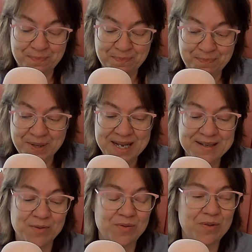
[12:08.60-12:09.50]

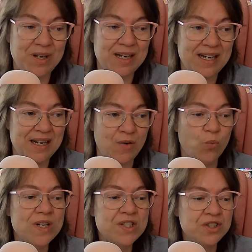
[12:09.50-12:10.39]
But
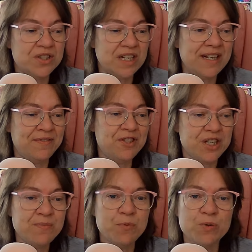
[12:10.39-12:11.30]
if
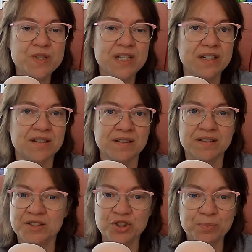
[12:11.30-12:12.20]
she moves here,
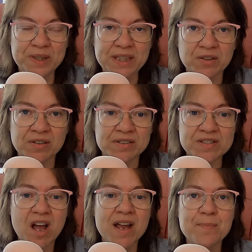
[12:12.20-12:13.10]
she'll be here all the
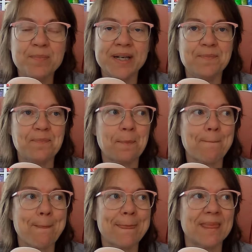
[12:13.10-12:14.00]
time, but
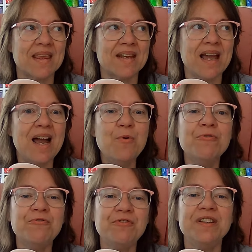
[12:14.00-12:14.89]
I
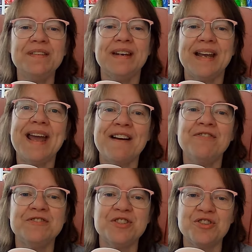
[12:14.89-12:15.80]
won't feel that I
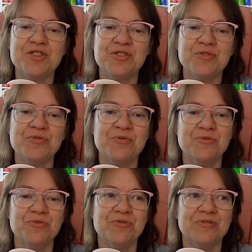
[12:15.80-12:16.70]
have to
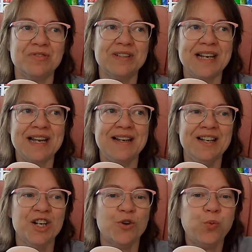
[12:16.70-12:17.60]

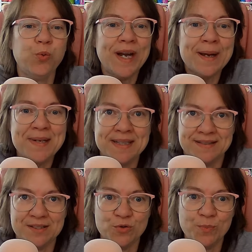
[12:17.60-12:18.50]
cram in
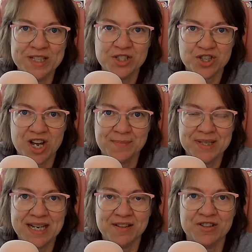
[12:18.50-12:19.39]
so much time
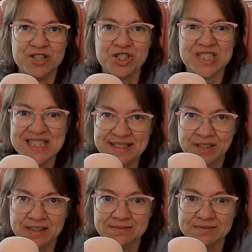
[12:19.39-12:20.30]
together because she's
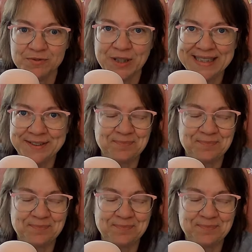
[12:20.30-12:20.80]
leaving, right?